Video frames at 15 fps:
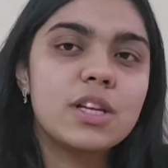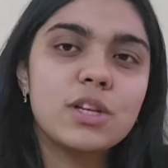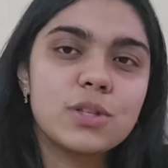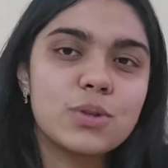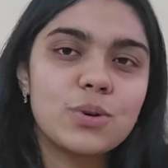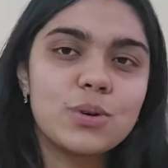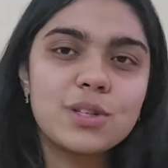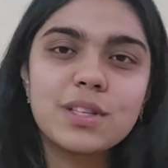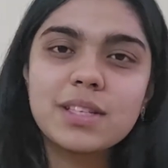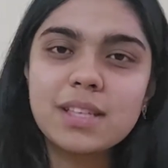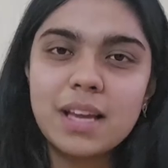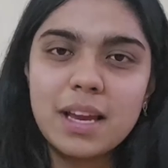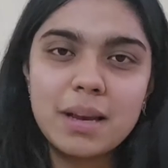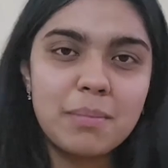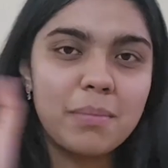resources
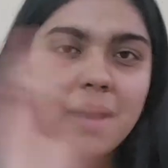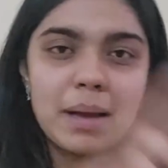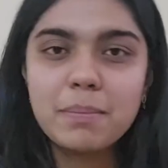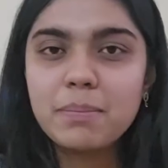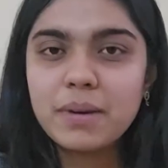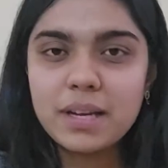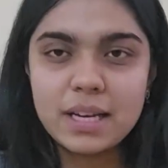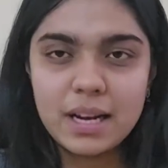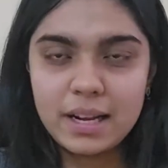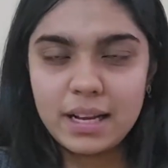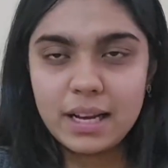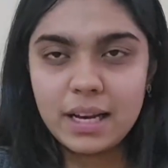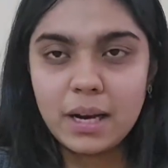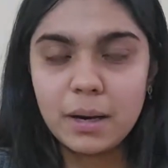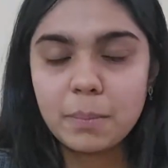in my
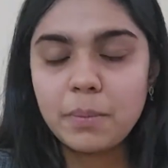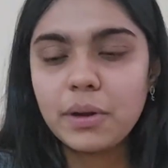pre-dedicated